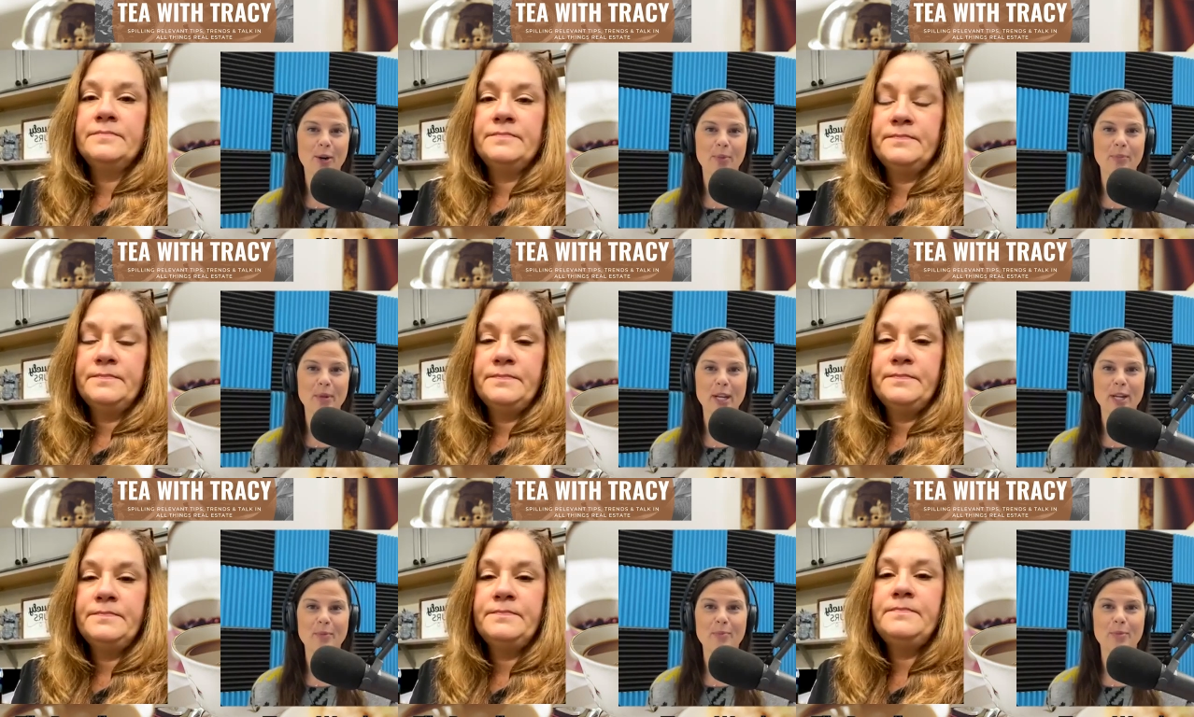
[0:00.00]
Speaker 1: are
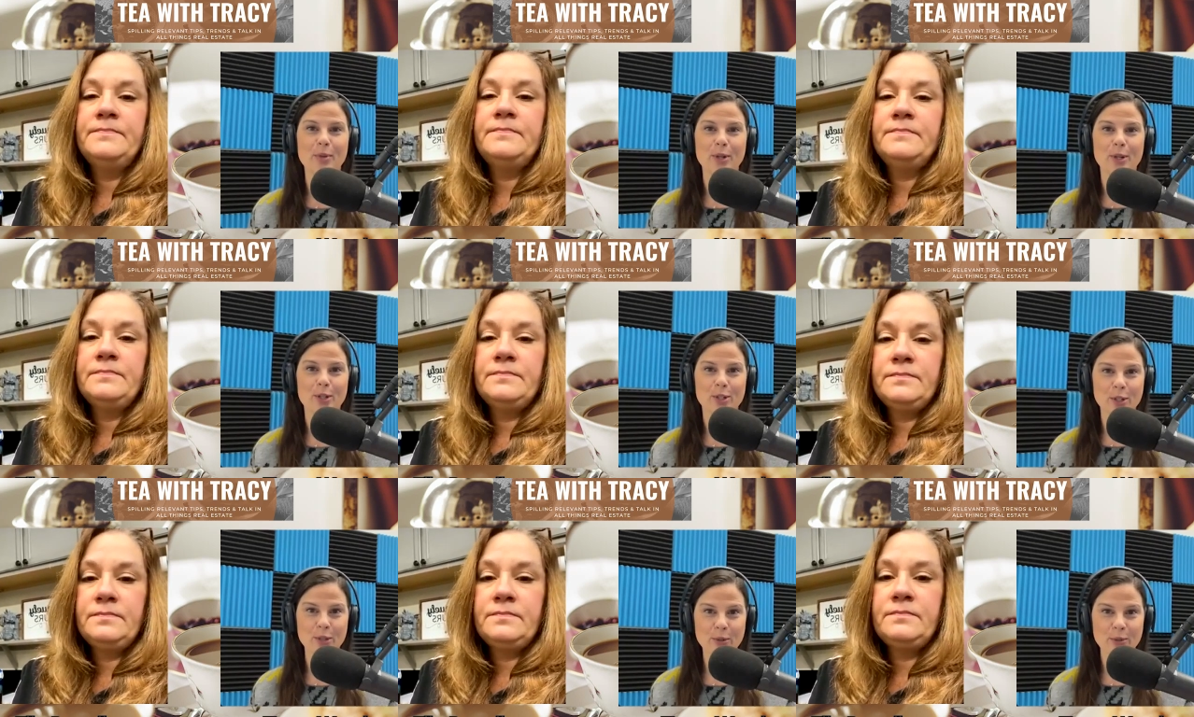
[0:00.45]
being
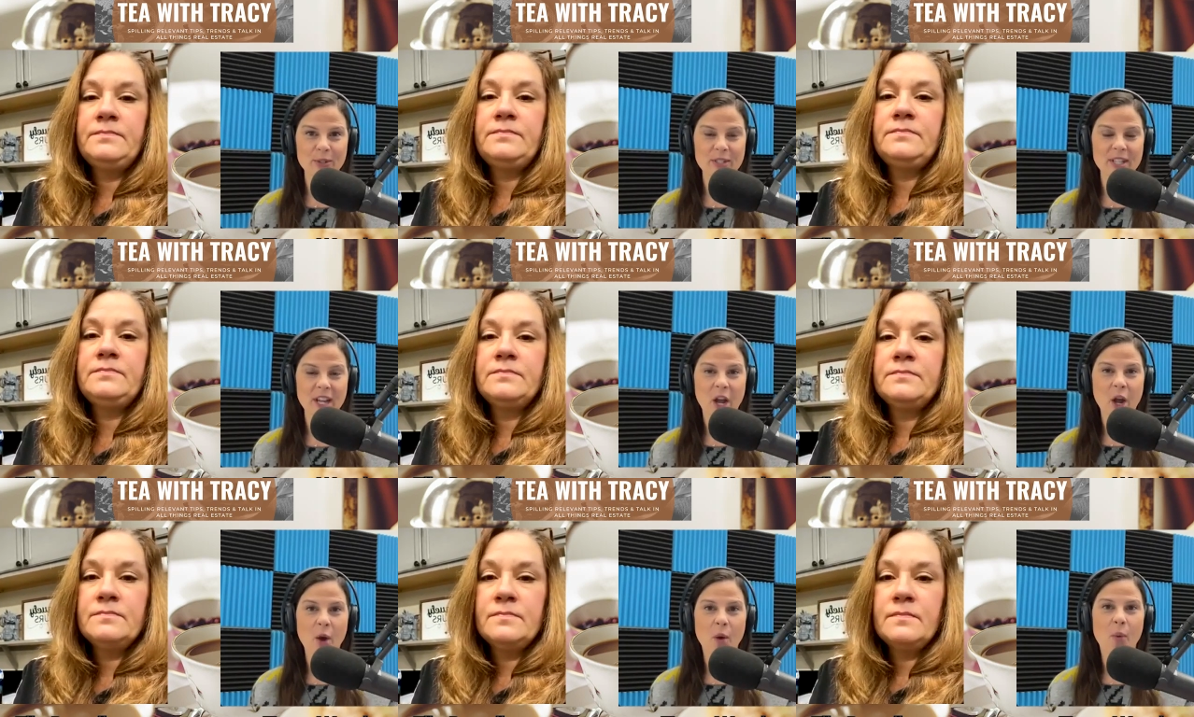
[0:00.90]

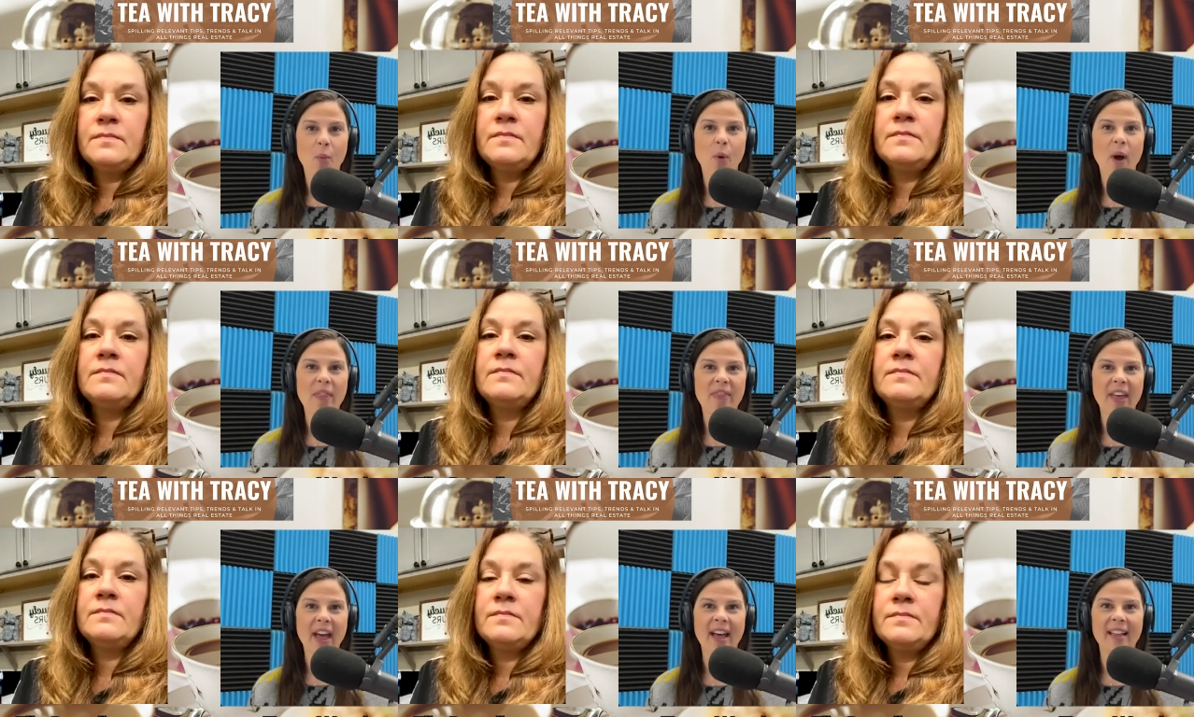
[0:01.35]
produced
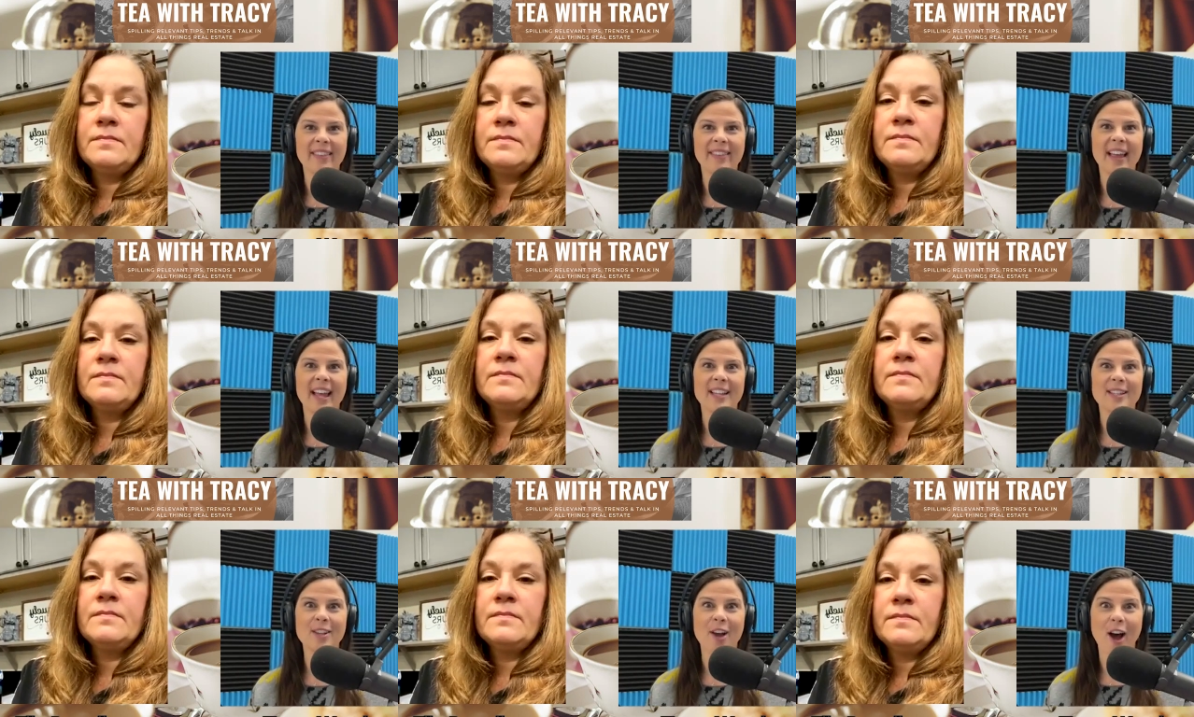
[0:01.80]
what that
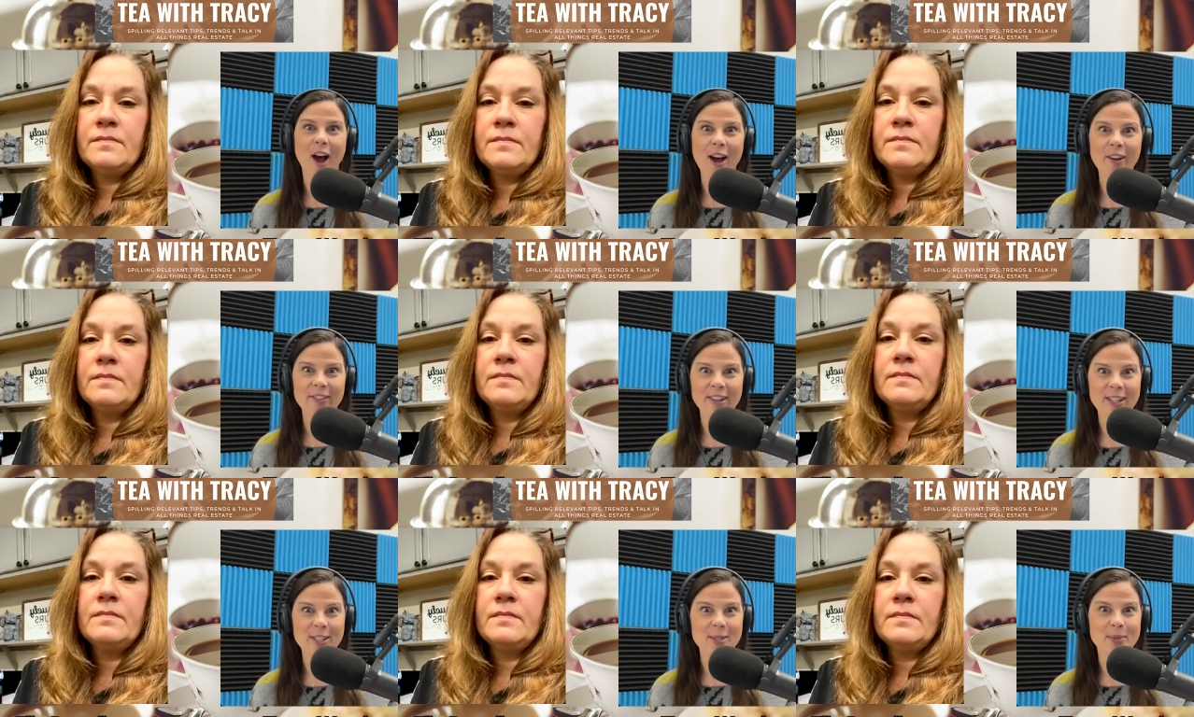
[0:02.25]
lets
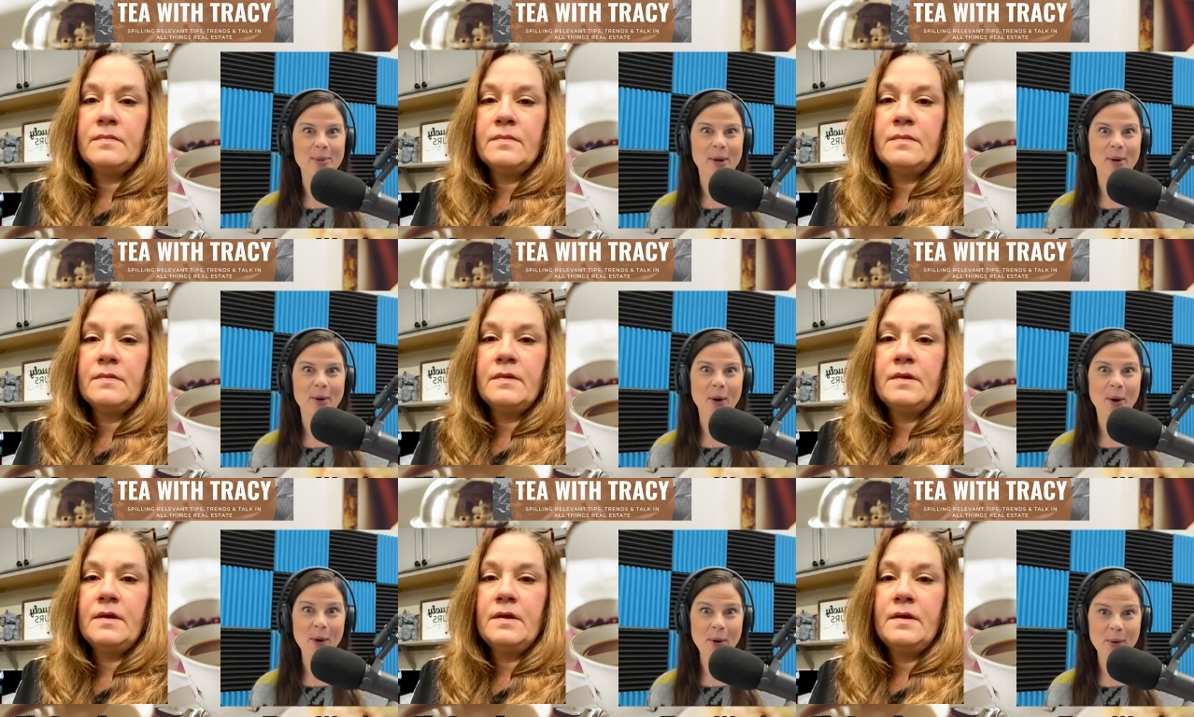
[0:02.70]
off into
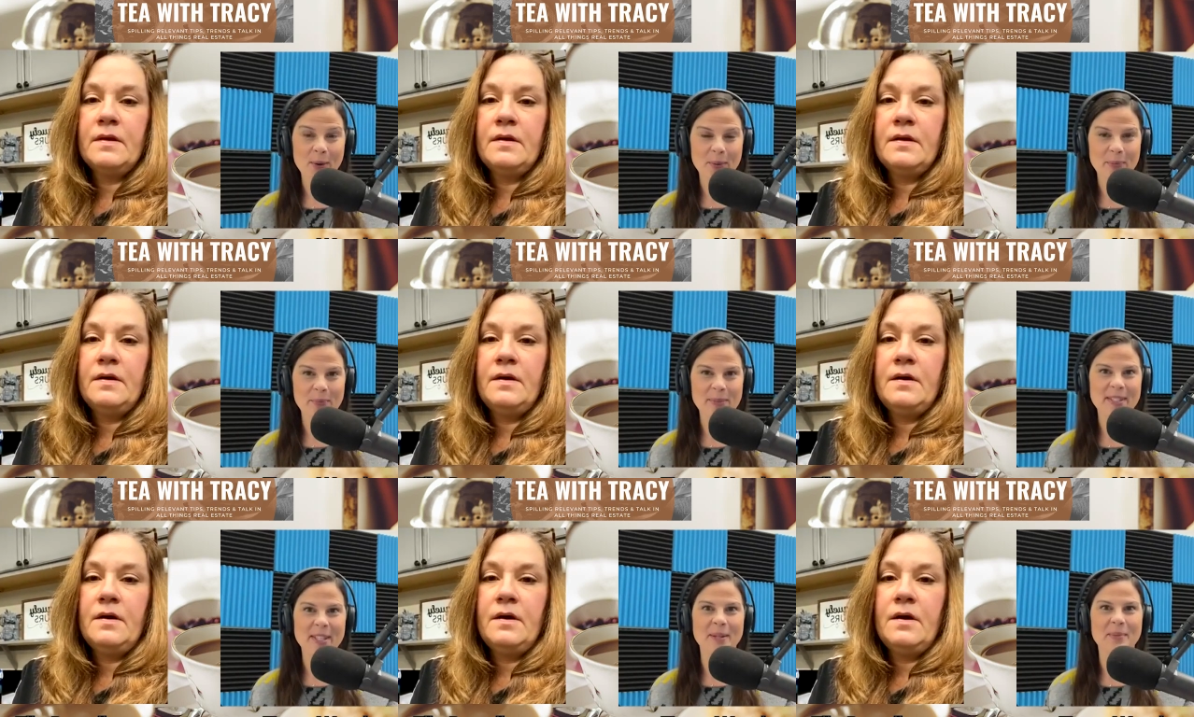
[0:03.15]
our homes.